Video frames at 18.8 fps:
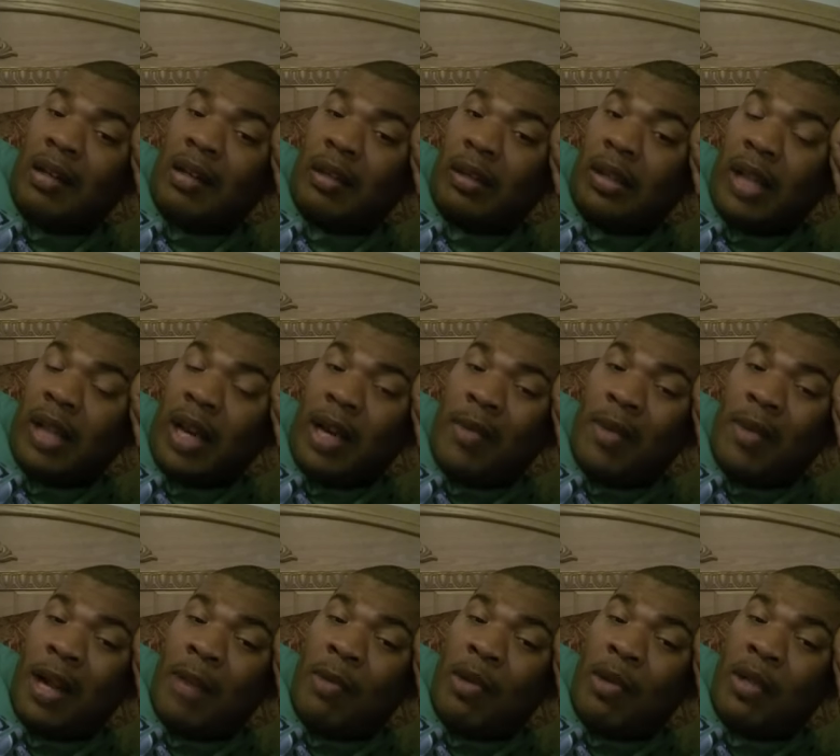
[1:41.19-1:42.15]
Say it
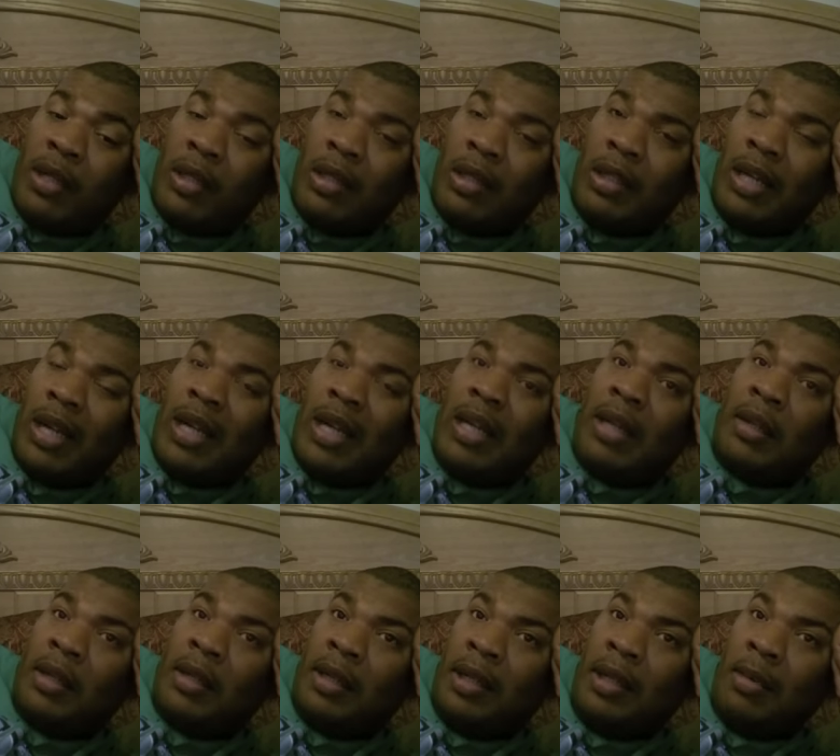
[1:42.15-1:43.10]
when I'm on his dick.
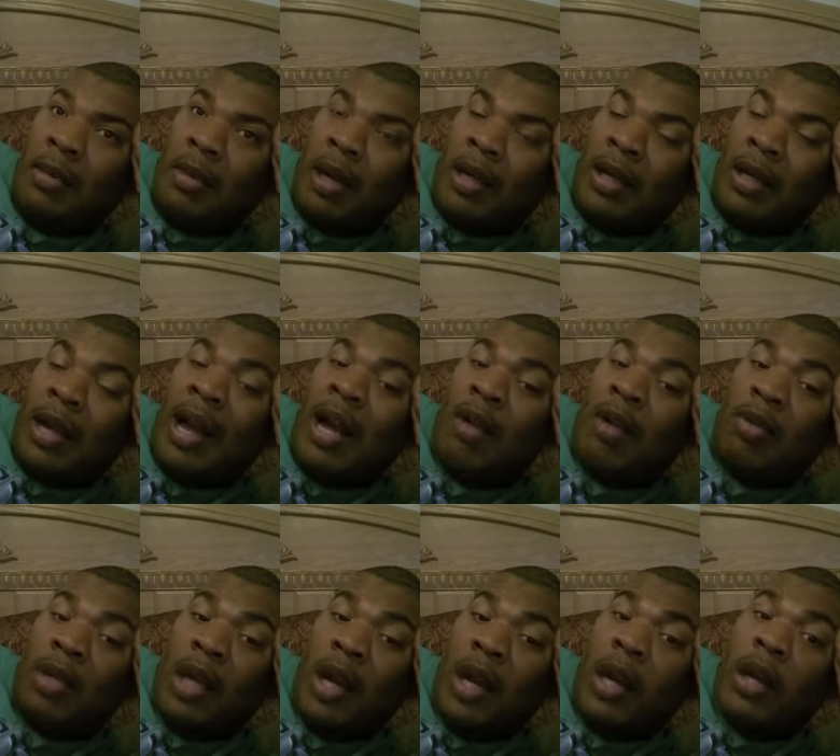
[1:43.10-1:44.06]
He my I
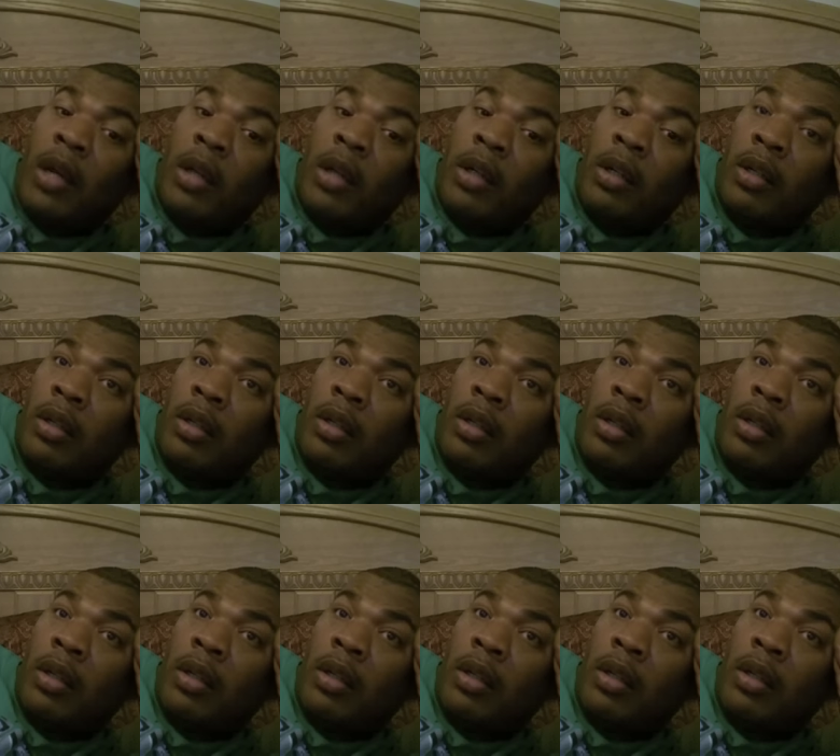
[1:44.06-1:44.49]
don't care.